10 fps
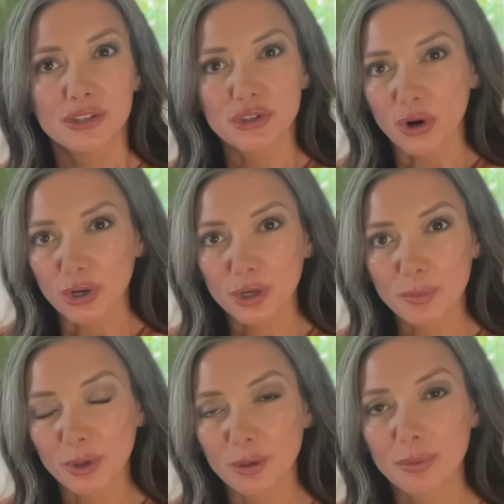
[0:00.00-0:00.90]
dark
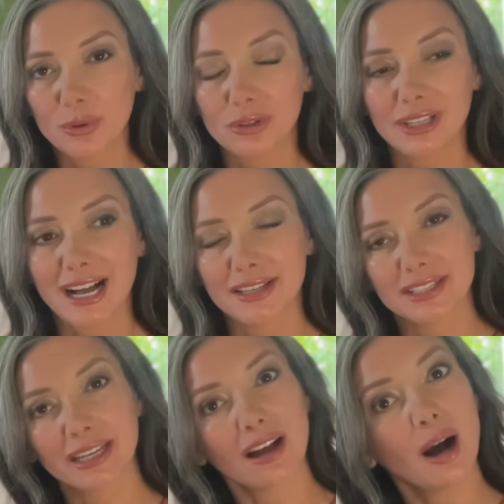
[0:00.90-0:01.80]
purple glass
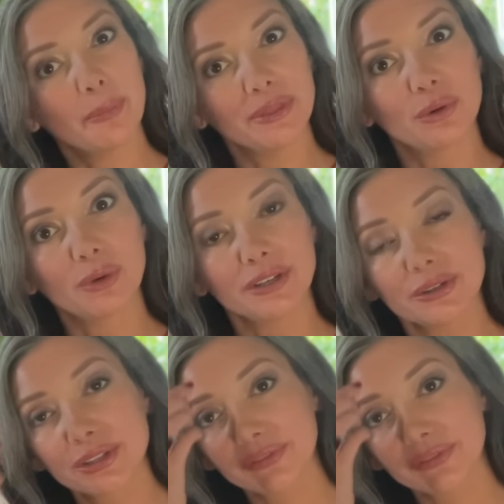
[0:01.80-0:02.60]
like up in the windows